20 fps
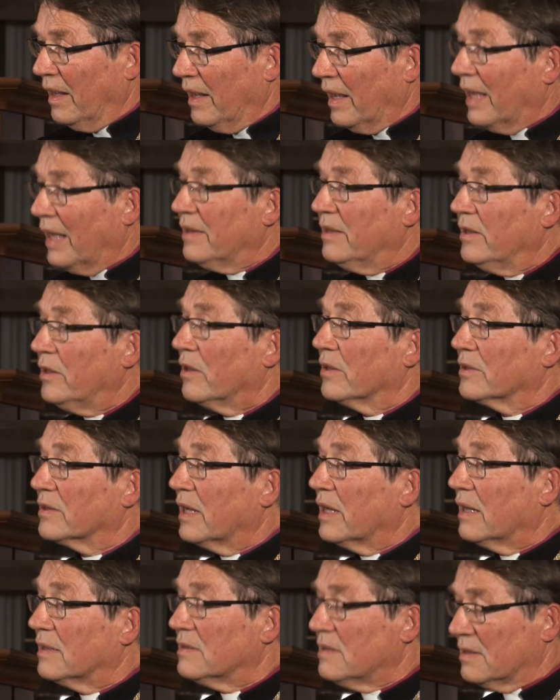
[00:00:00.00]
and the
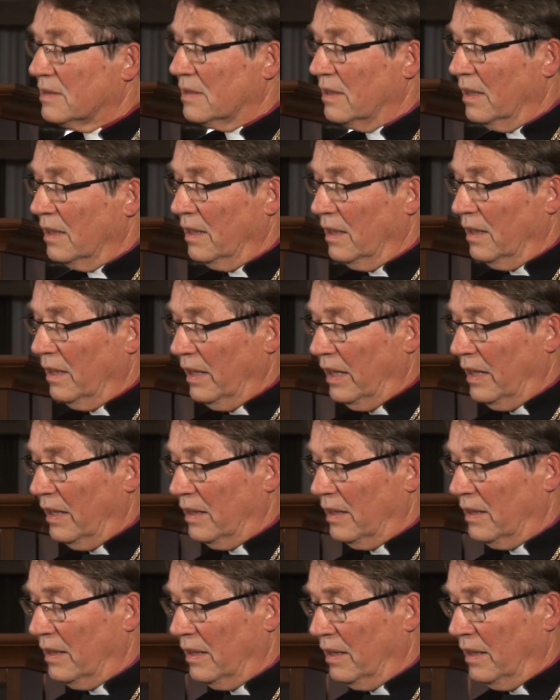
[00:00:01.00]
UNGAS
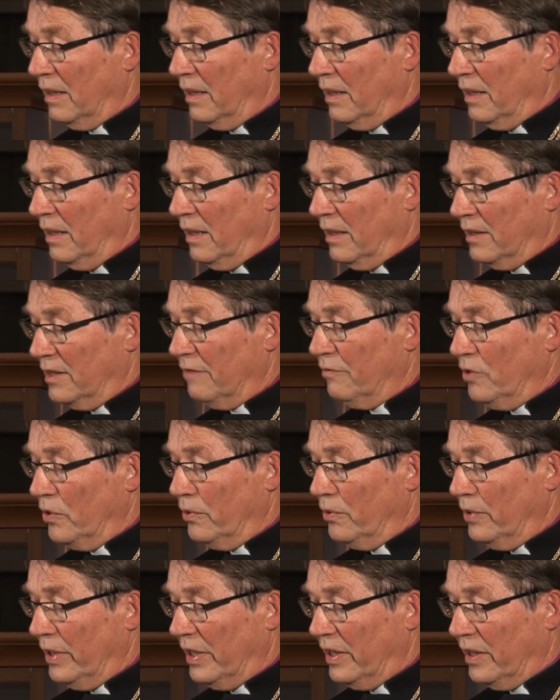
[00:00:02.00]
in
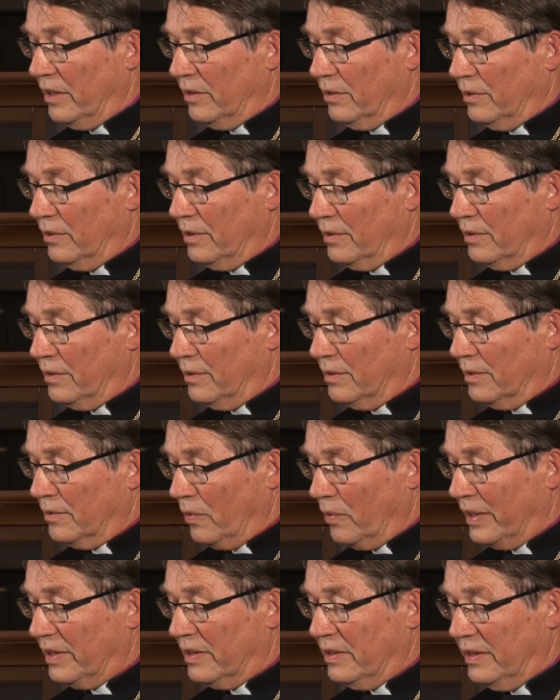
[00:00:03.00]
review in
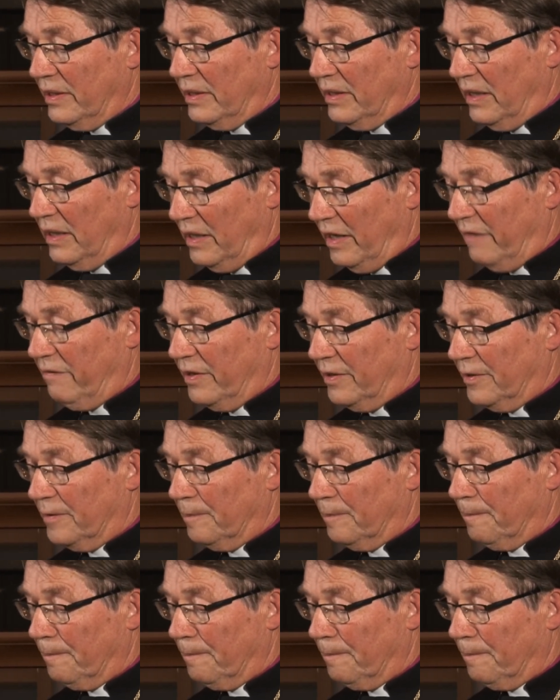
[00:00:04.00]
2011.